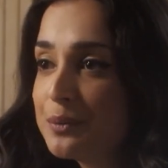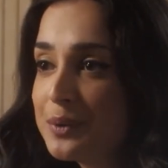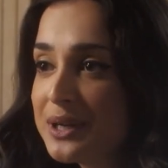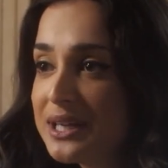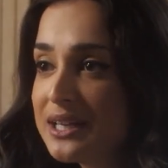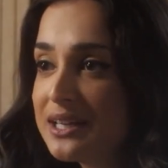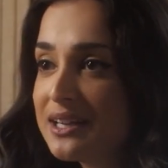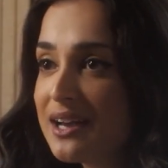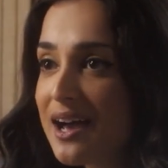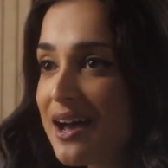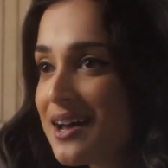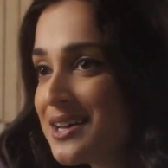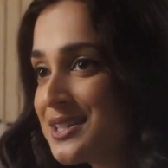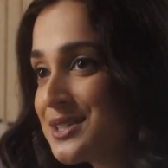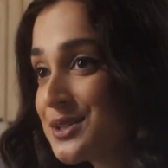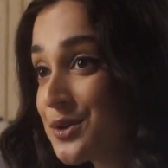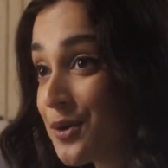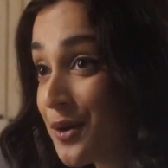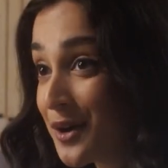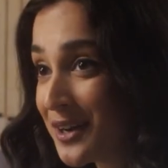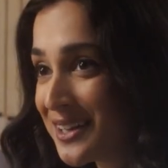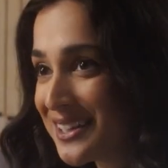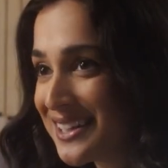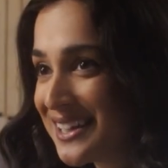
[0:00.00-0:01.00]
We,
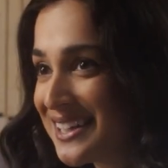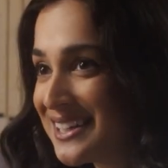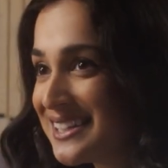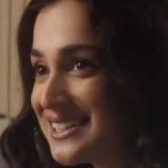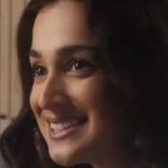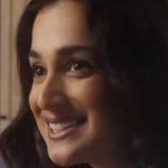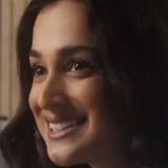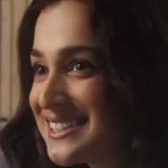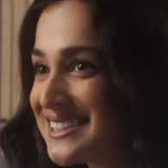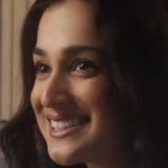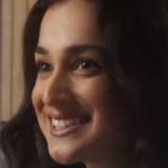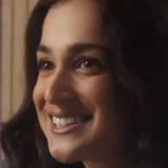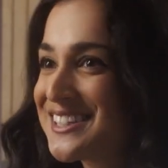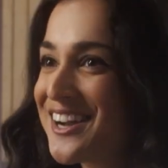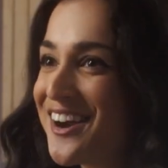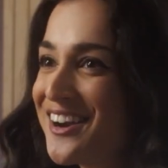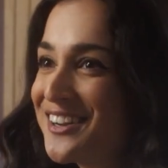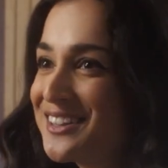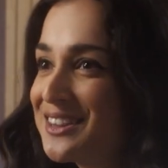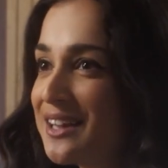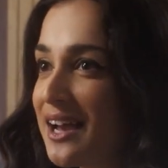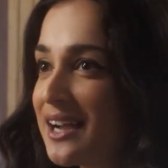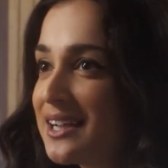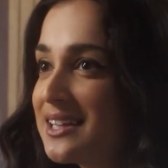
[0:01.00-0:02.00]
as organists,
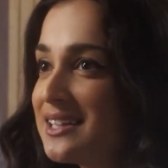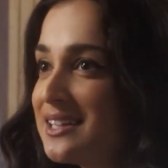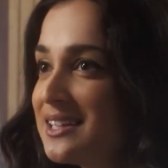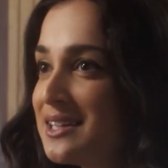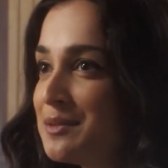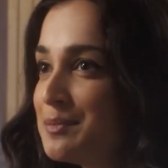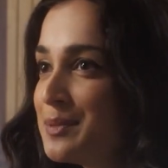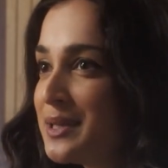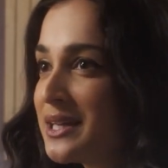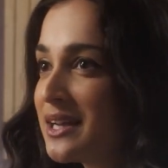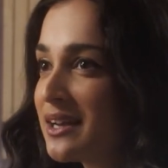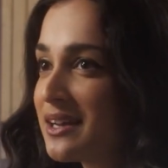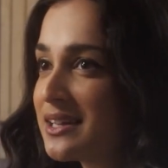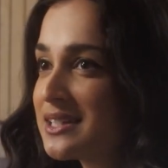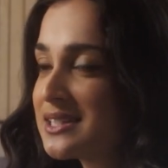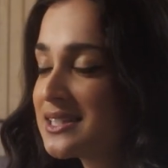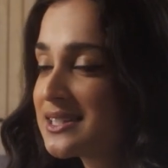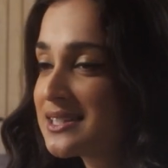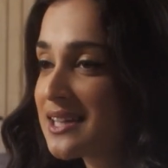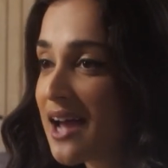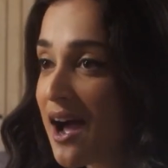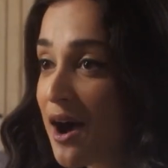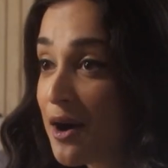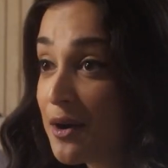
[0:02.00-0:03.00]
are lucky
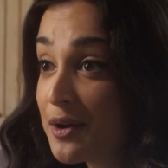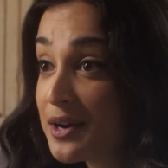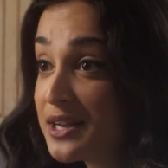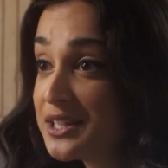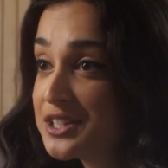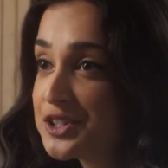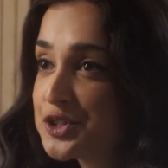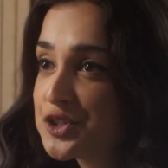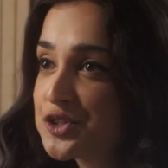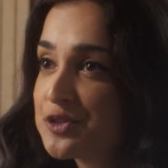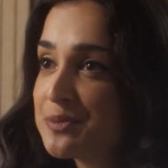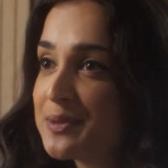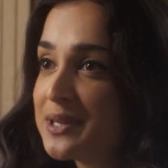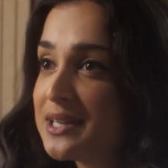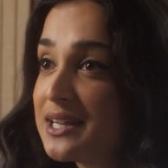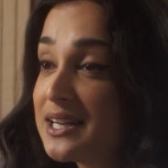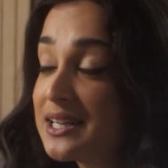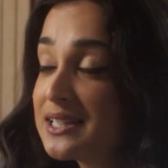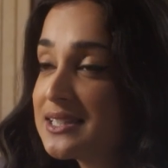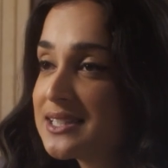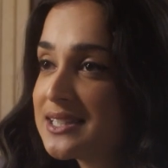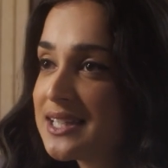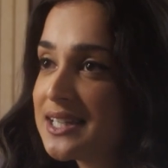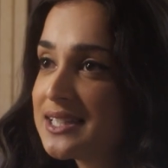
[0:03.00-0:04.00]
because our
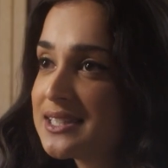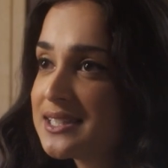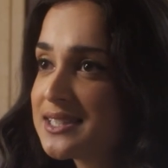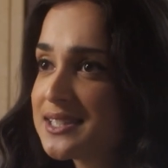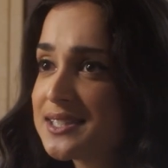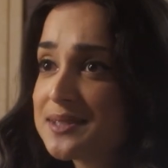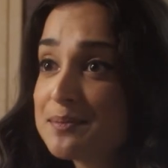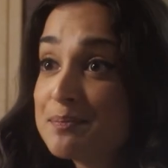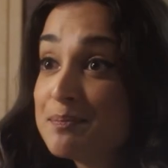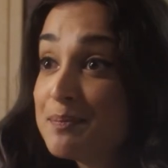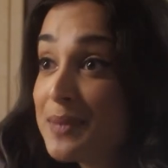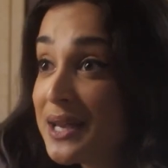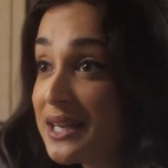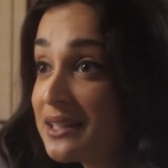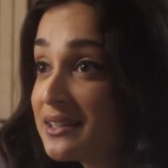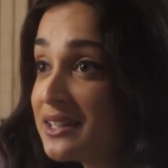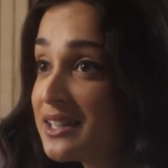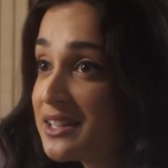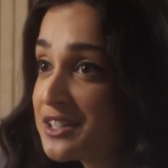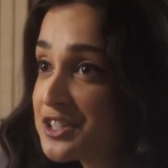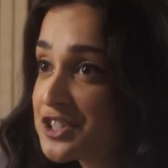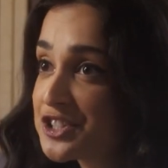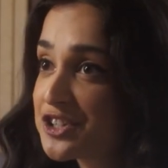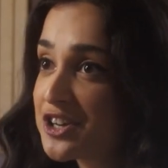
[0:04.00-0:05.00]
instrument exists
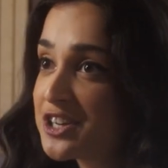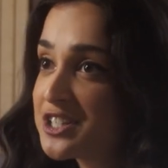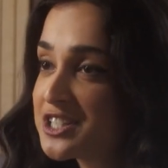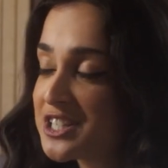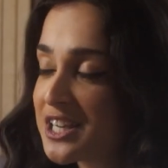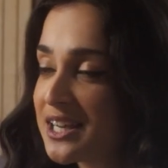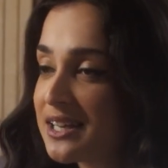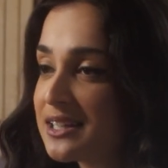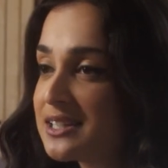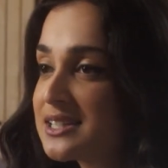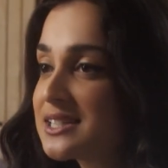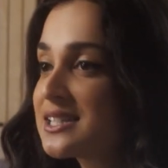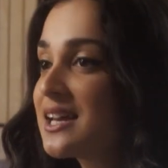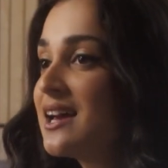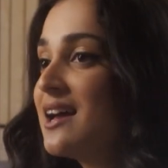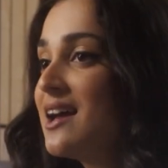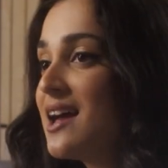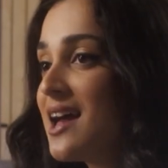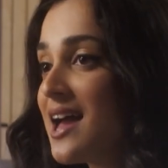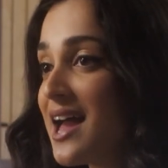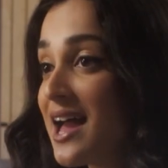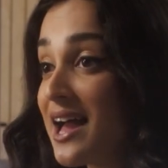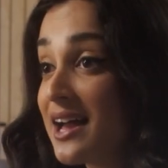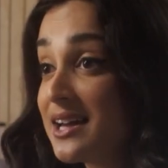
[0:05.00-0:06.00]
mainly in churches
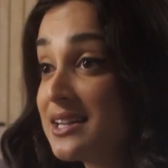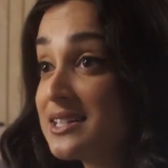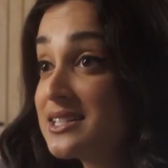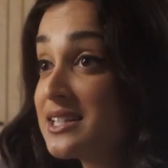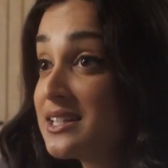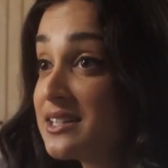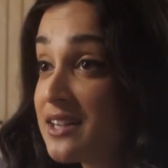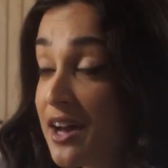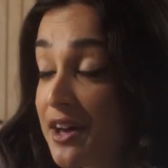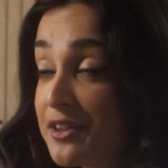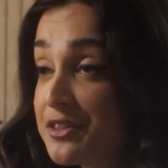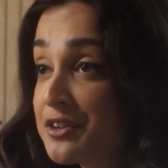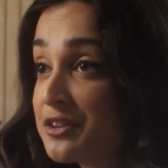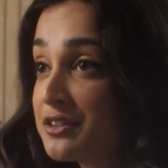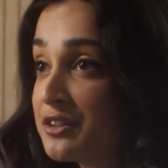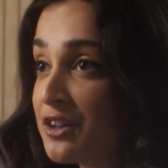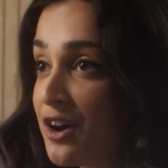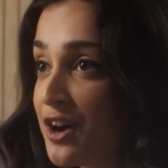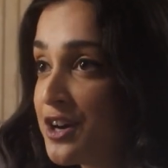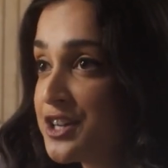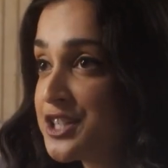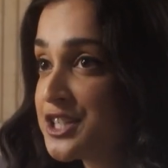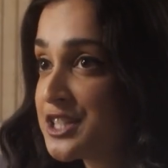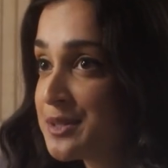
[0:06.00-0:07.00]
and in other
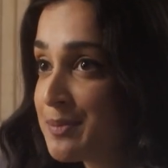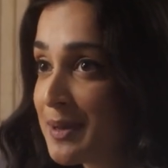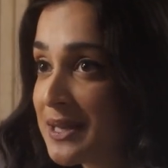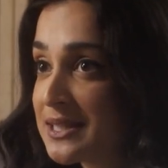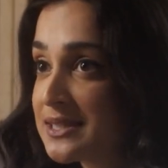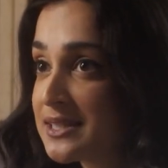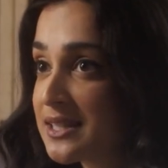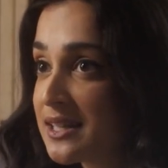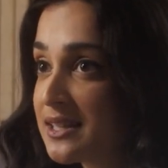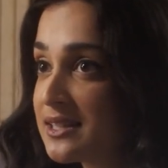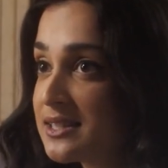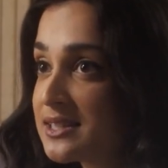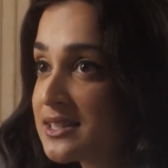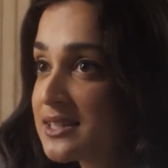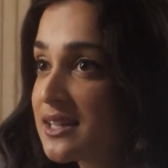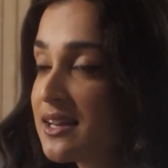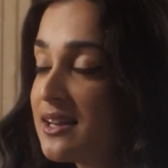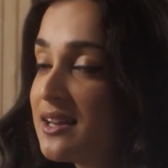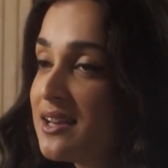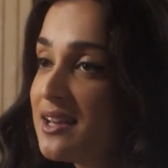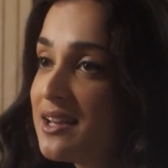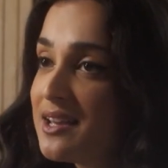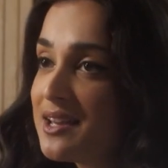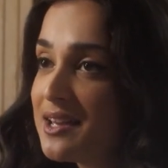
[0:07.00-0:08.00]
large spaces.
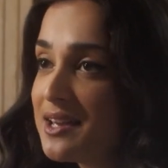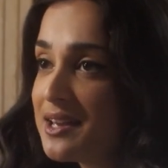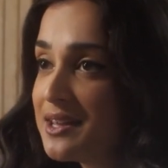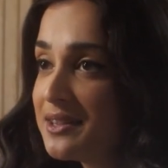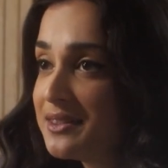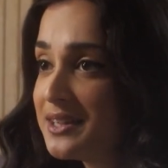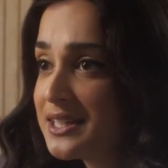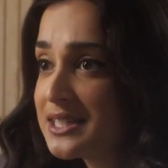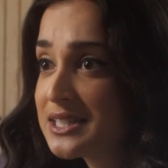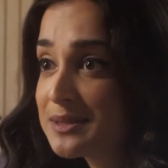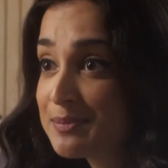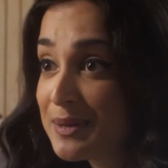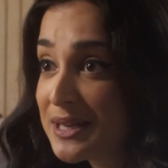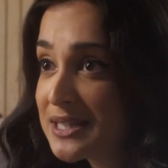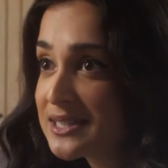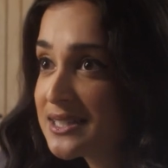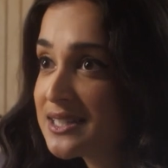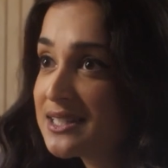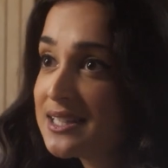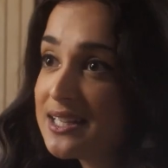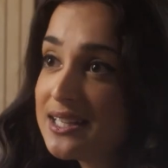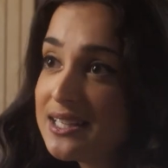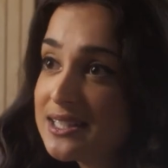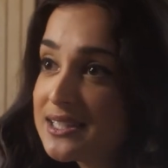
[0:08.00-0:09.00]
This
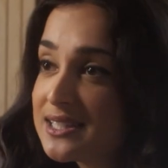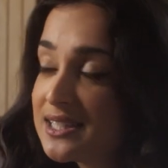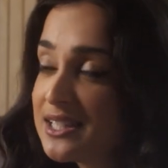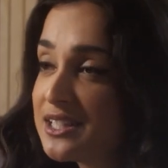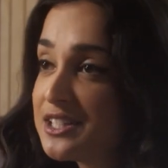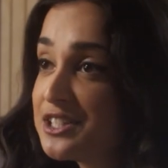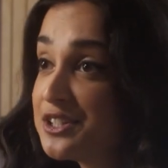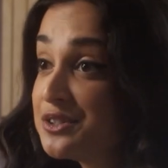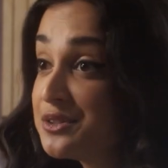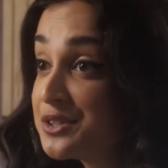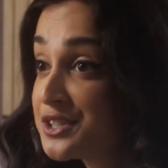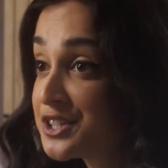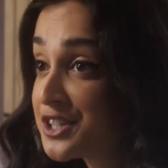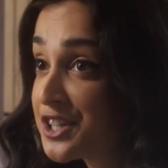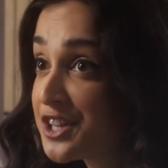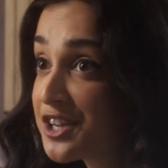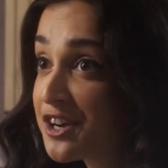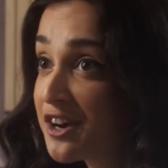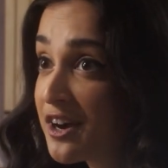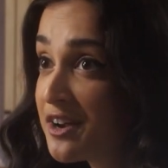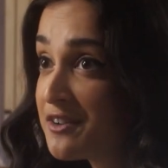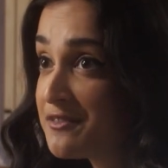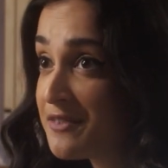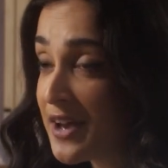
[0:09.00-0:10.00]
makes it easy to
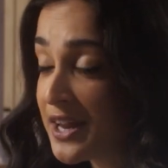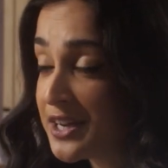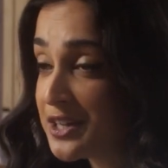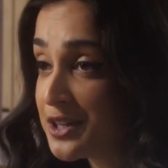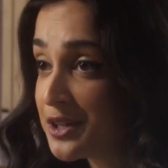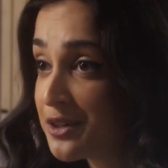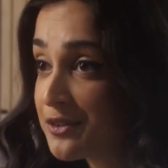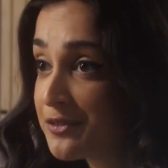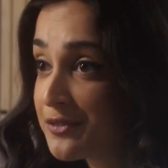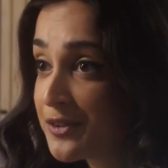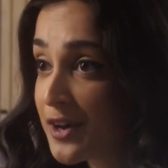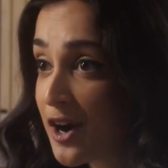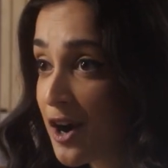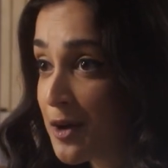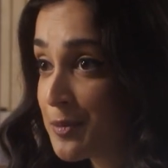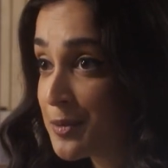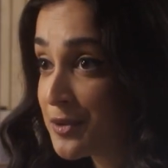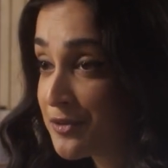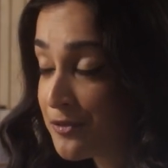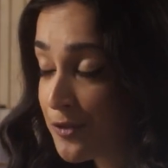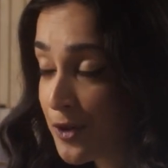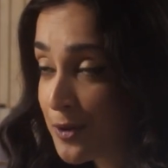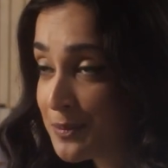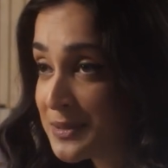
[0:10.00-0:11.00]
secure a venue for
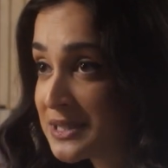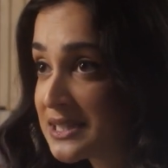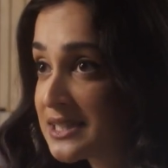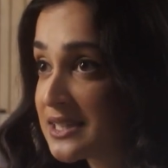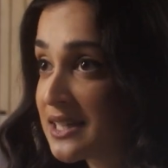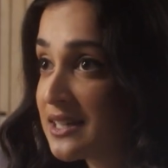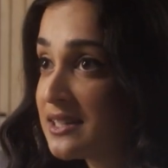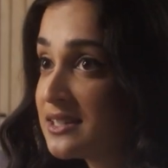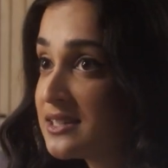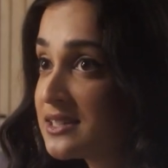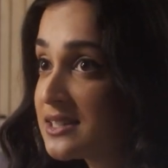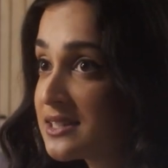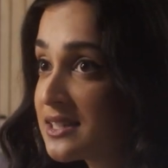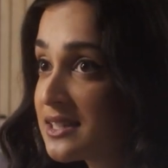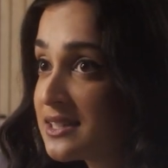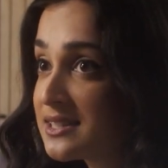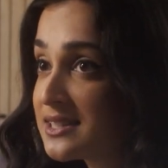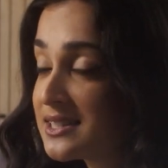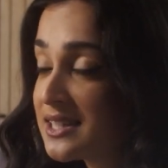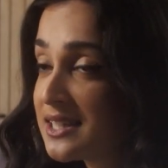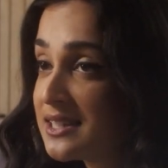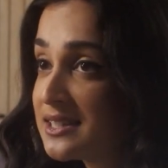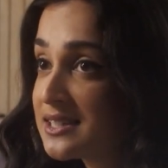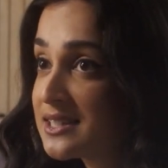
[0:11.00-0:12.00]
our performances,
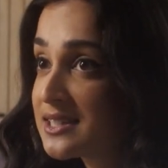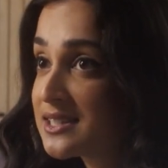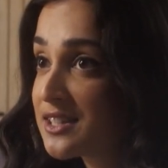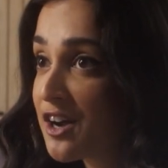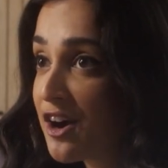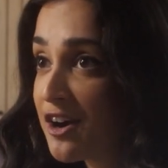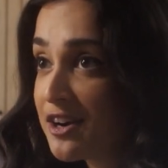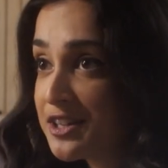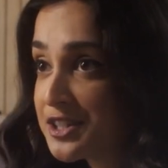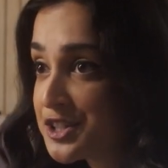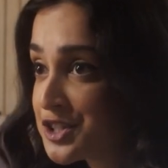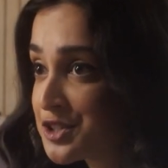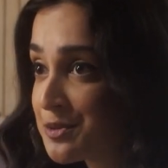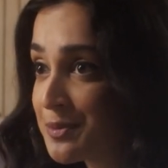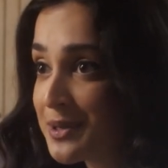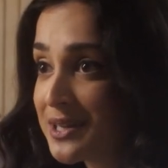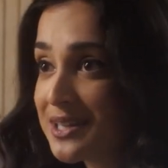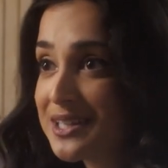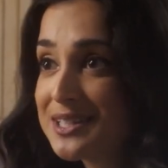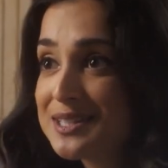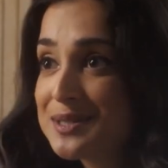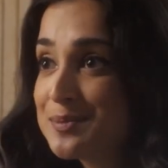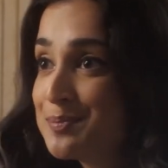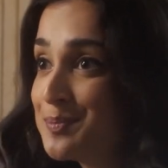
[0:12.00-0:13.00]
since our
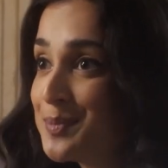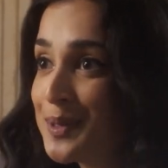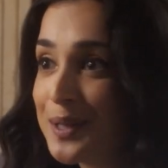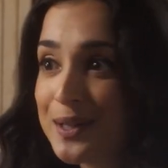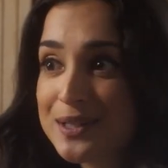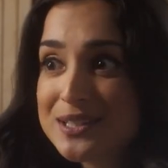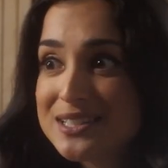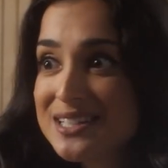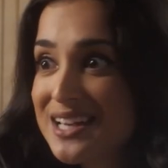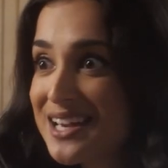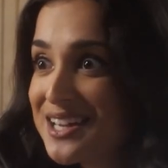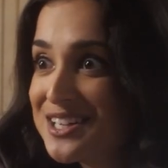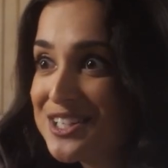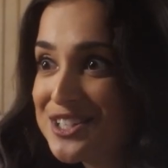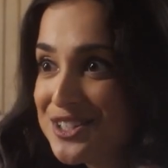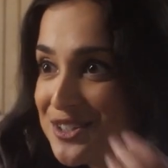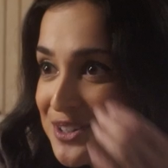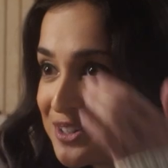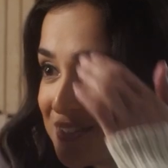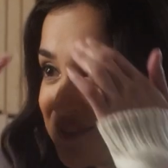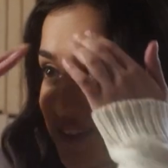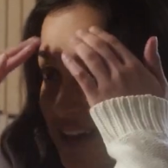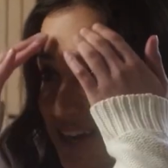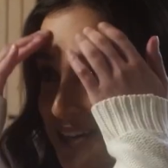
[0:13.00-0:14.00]
instrument is built
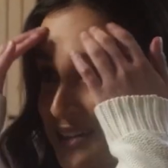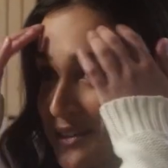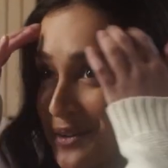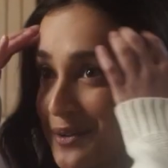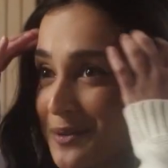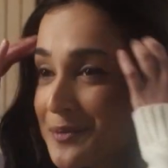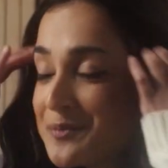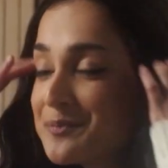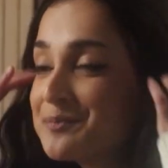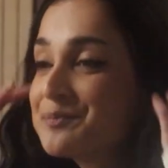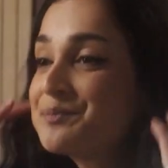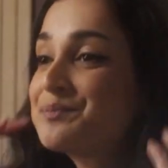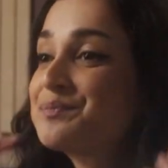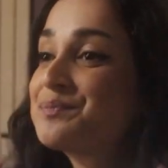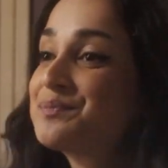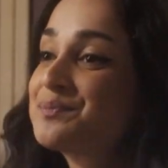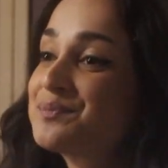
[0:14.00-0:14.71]
into the venue.